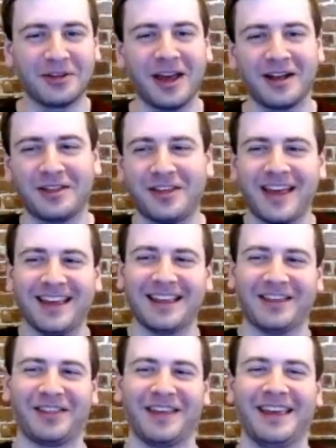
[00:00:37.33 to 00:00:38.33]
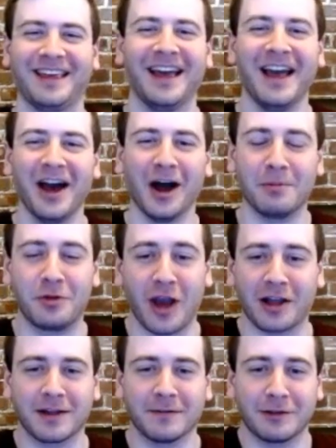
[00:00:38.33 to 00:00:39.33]
I'd say he's the,
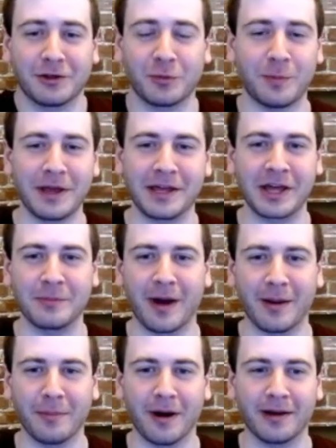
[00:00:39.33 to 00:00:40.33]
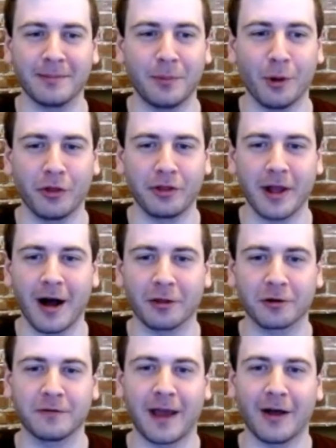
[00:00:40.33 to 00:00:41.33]
objectively speaking, by both
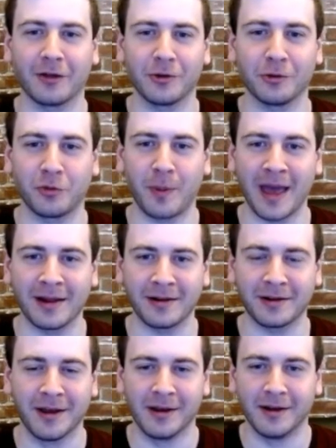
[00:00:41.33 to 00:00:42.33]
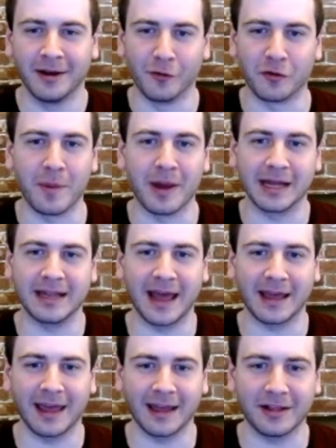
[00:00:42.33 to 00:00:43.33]
dollar value spent over many
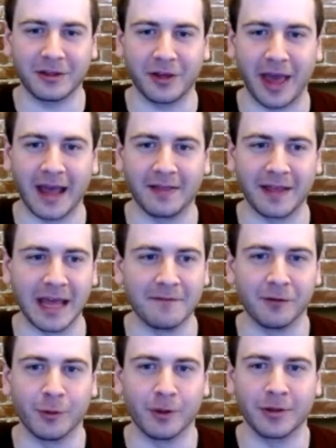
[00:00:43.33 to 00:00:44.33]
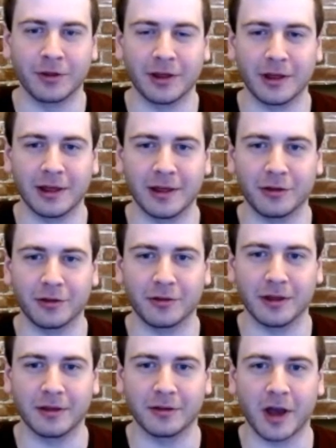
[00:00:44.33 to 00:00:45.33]
decades and the influence
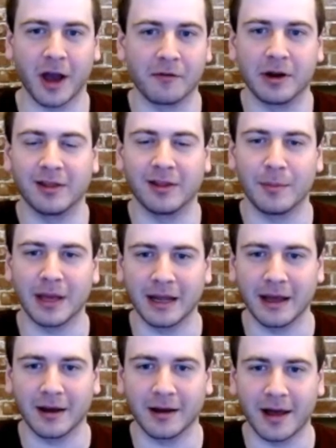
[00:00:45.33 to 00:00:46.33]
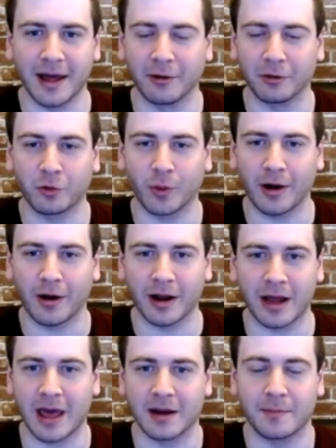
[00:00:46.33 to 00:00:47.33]
he's coveted in the media and elsewhere
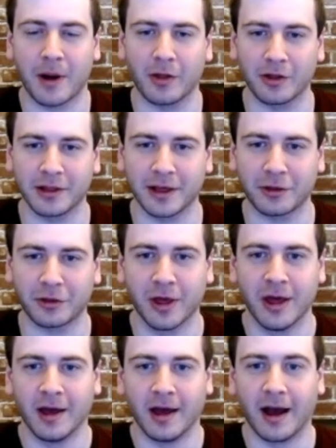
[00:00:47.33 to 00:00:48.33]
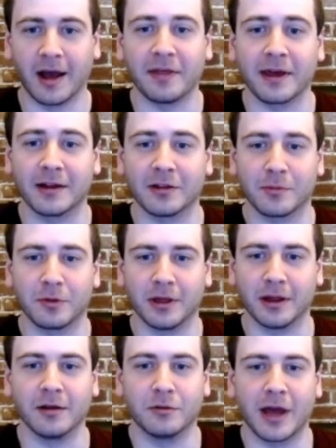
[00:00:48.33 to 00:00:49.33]
and in politics. I think it is
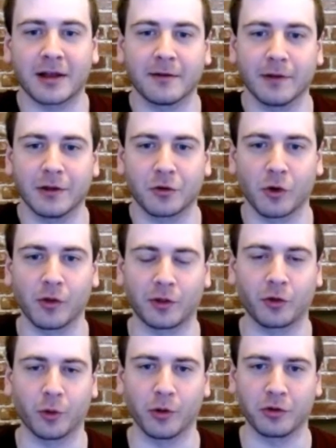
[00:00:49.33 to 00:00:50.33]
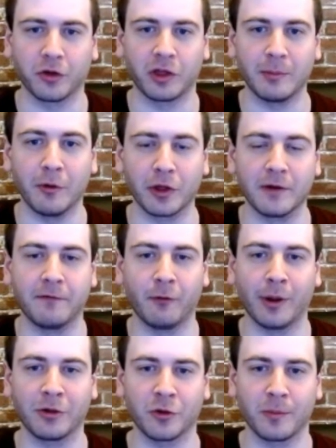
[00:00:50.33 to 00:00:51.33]
objectively true that Soros is the most
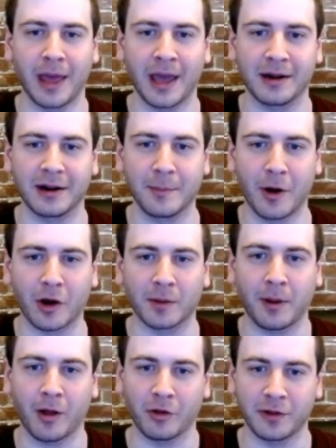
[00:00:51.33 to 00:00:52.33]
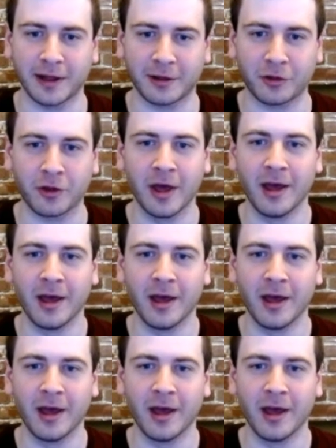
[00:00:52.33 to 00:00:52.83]
influential man in American politics.